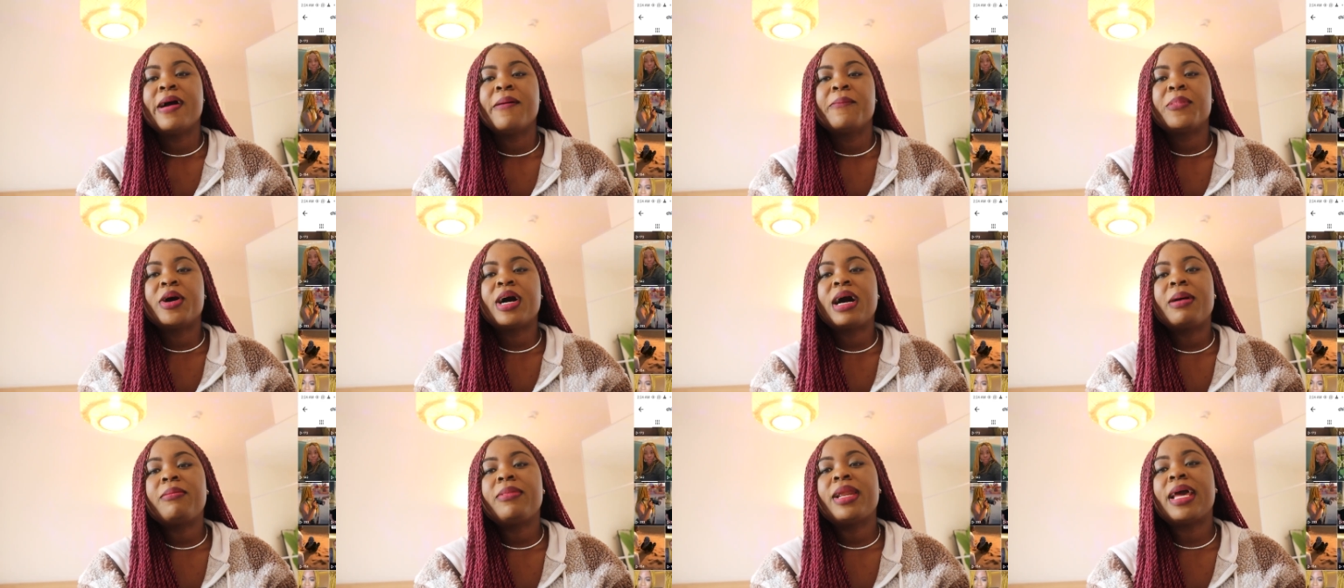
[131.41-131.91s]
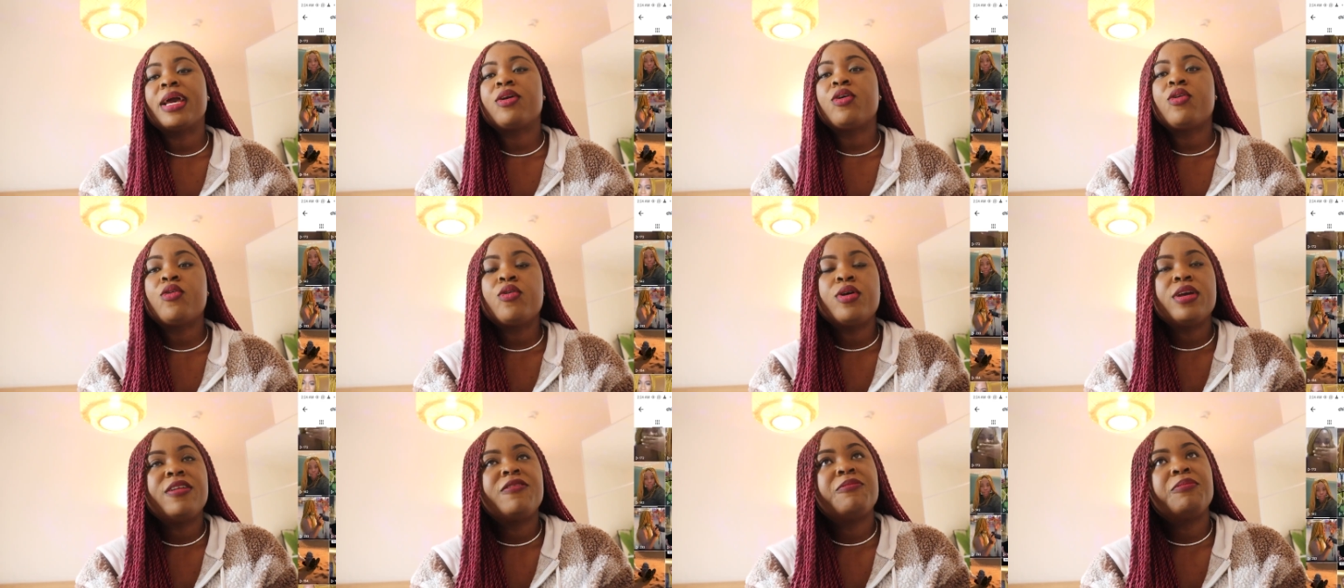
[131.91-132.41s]
But I'm like,
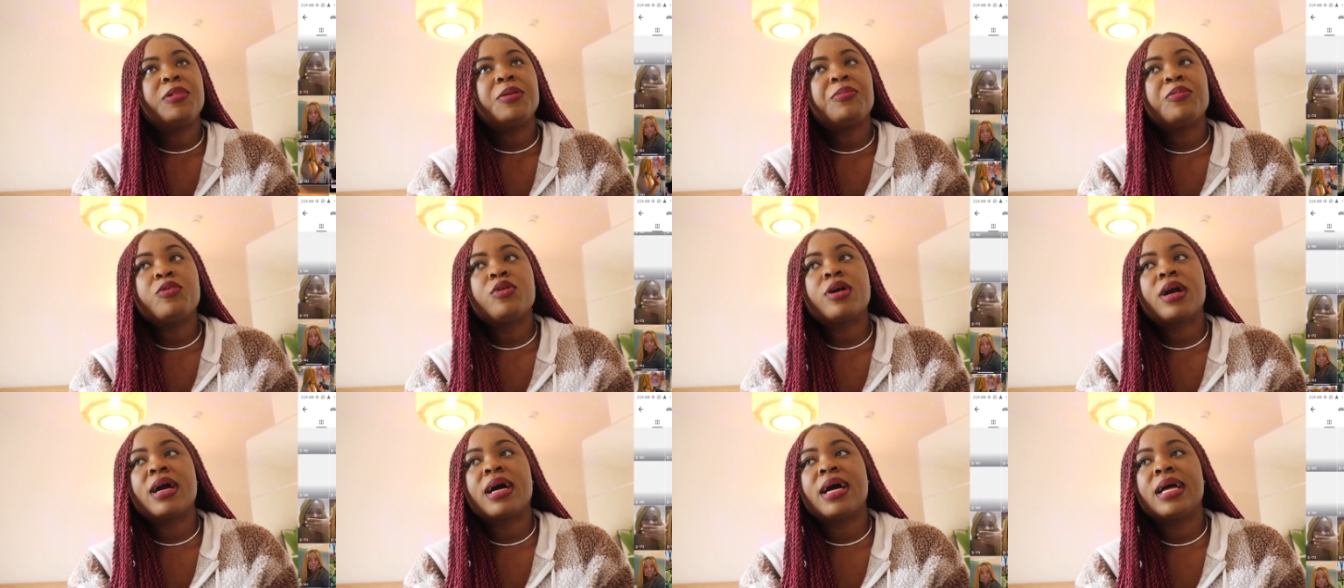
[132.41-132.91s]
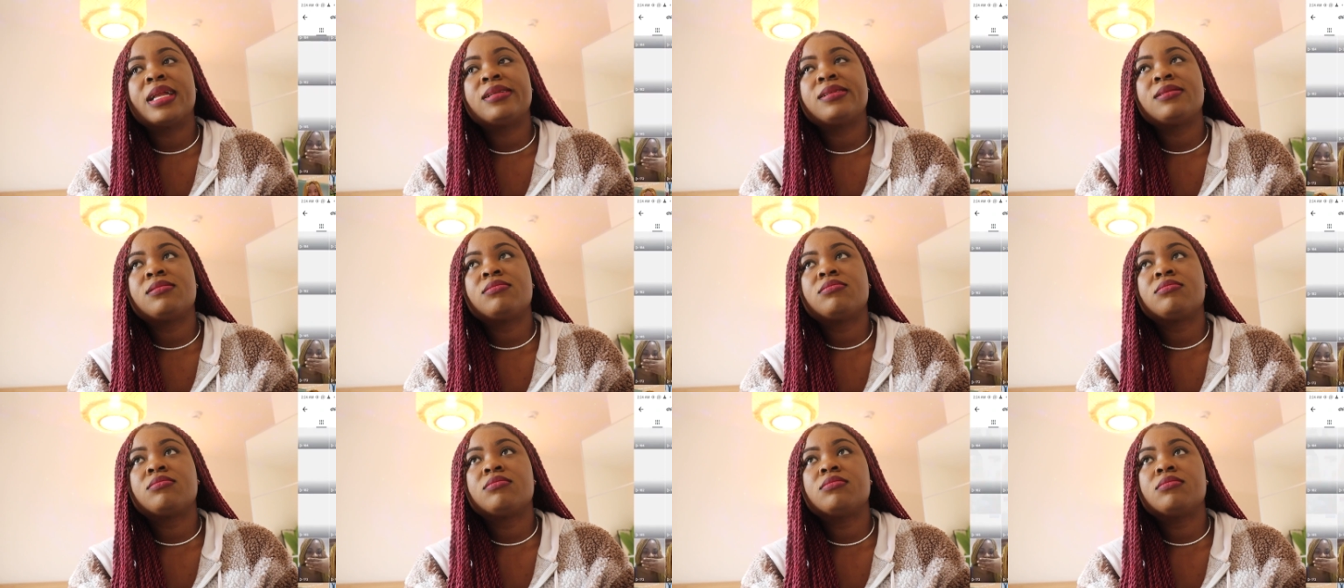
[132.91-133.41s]
oh, if people can